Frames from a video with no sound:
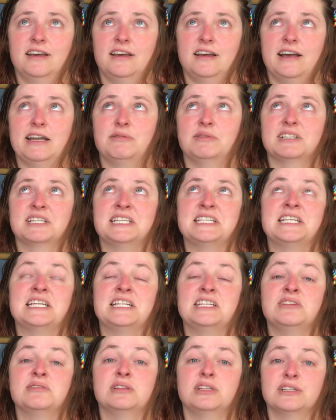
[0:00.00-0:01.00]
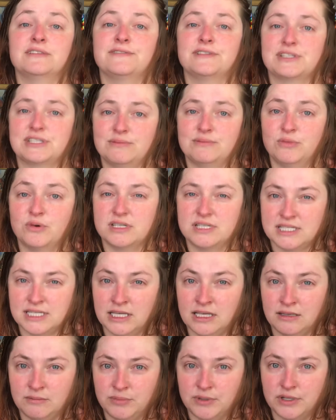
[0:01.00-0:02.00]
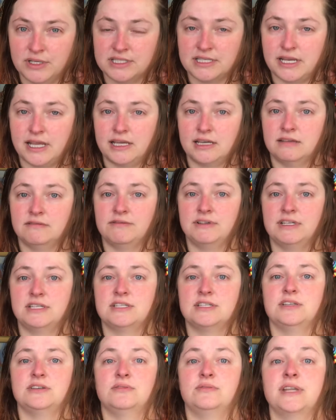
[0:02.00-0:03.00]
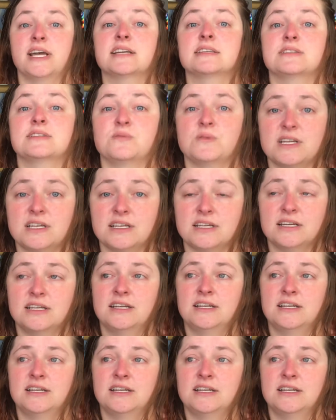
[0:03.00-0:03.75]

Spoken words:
I will continue to look for some more singing books that I can read to you next week.